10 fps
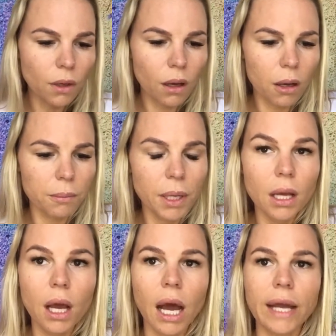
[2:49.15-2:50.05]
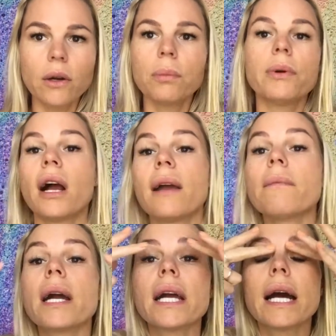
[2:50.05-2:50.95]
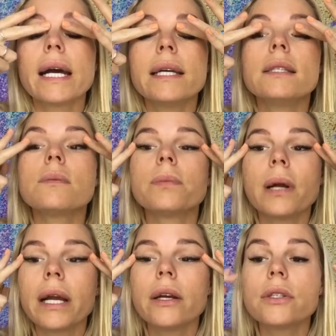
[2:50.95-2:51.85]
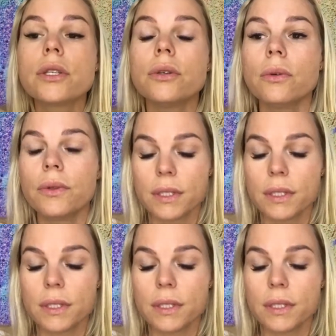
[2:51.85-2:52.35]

I don't prime my eyes prior to.